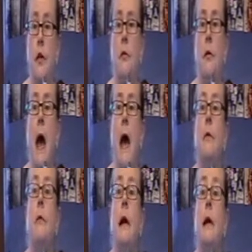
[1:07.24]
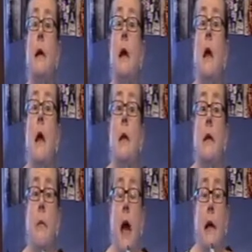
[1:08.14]
do that? Well,
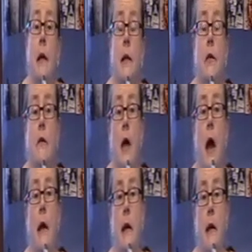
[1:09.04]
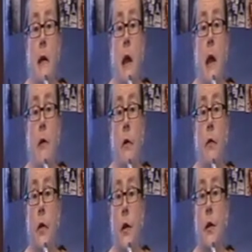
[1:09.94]
the mandate of the IAEA
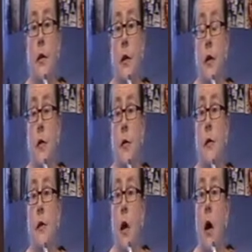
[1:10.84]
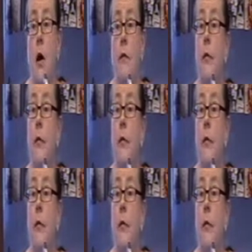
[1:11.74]
refers to the use of